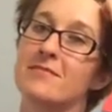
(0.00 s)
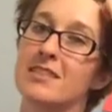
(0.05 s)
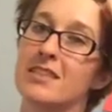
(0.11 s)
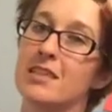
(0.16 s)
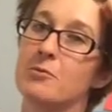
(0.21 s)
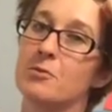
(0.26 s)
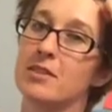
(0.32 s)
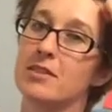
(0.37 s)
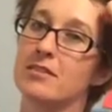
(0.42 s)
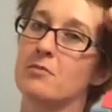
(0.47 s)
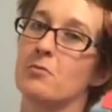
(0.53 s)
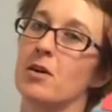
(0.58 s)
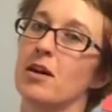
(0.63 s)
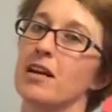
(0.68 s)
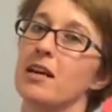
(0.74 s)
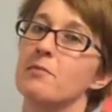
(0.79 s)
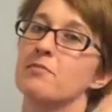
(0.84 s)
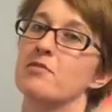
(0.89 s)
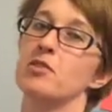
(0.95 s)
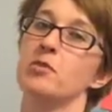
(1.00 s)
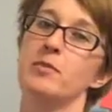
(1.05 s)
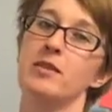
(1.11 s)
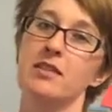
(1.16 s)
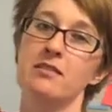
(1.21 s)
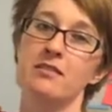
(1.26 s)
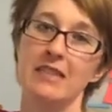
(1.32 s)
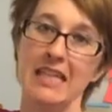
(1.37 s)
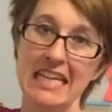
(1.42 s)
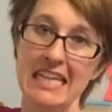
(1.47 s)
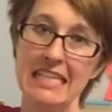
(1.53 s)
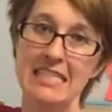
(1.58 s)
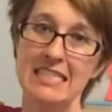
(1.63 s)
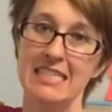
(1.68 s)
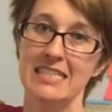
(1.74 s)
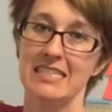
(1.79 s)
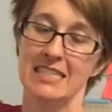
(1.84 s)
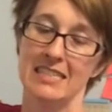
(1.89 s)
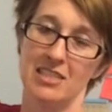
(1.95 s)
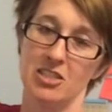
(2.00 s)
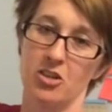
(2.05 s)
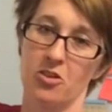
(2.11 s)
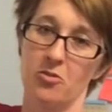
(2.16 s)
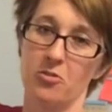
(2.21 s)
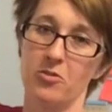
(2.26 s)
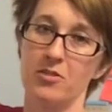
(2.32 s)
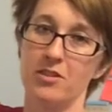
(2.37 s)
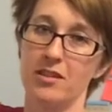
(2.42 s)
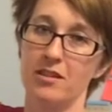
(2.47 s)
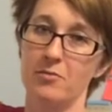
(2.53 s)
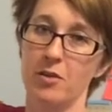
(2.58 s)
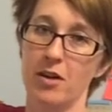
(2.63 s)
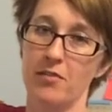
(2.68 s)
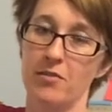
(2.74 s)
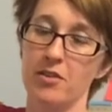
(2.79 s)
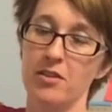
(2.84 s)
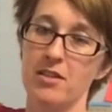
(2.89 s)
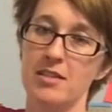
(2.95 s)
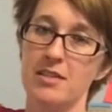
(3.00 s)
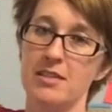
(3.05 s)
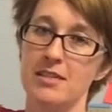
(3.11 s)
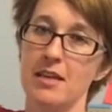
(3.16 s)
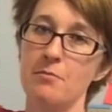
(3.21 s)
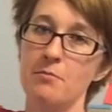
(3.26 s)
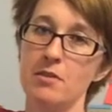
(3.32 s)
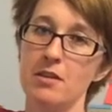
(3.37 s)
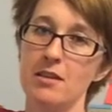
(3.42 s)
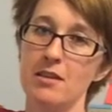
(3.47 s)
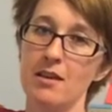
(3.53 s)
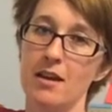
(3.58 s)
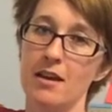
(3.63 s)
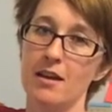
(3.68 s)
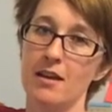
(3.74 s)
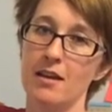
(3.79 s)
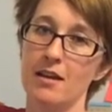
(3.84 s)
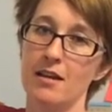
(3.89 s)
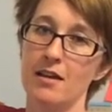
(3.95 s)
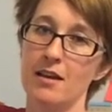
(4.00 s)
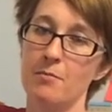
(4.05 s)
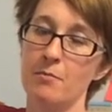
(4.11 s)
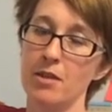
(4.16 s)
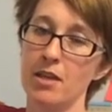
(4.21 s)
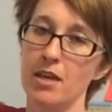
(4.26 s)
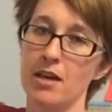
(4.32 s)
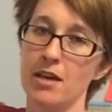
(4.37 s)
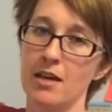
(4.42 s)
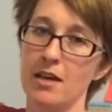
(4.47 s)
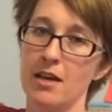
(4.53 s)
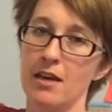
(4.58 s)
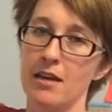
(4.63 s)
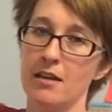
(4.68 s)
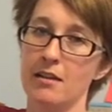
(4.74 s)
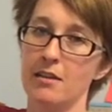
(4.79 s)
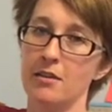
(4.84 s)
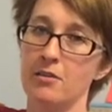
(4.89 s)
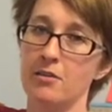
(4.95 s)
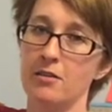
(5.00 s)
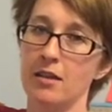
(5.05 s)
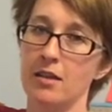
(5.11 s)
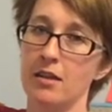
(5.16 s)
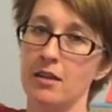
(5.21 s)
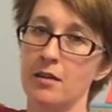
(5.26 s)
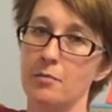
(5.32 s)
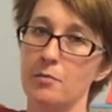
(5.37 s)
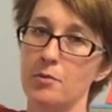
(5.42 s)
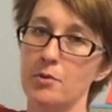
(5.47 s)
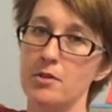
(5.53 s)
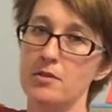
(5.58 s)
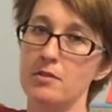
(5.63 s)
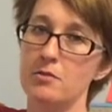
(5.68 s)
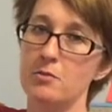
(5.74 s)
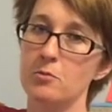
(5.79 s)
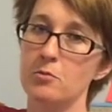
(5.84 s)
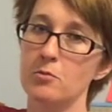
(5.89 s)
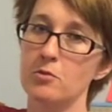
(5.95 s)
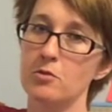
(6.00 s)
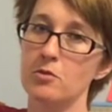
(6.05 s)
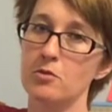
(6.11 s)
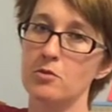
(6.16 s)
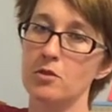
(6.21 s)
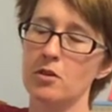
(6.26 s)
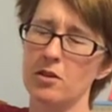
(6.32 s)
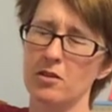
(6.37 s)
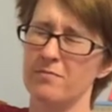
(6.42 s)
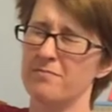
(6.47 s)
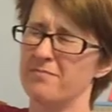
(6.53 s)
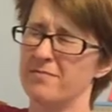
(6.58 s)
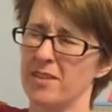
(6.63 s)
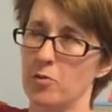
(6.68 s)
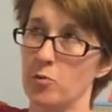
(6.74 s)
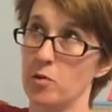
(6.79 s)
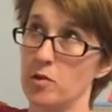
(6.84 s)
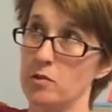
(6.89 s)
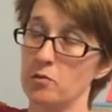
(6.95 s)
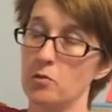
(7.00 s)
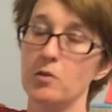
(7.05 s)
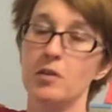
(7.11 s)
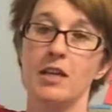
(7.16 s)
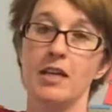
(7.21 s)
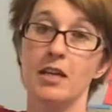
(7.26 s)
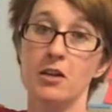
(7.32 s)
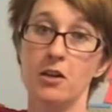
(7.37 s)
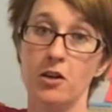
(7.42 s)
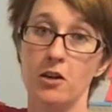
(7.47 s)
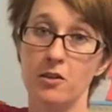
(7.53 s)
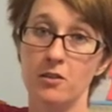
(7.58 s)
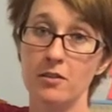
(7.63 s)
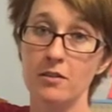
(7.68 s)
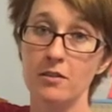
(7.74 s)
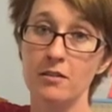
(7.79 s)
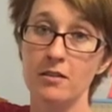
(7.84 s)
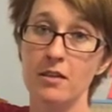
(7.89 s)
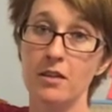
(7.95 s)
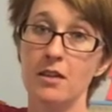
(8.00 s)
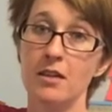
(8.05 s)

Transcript: the reason why I'm filming late in general and whatever is Emily had Emily and I had a little uh, preschool or preschool kindergarten